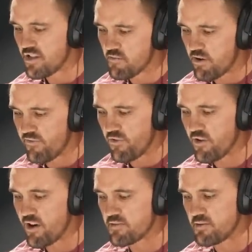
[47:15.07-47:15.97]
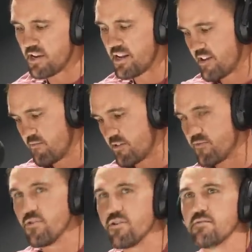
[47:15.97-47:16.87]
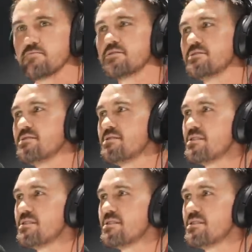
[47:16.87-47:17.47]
are like my forearms, and I don't have big forearms. He's got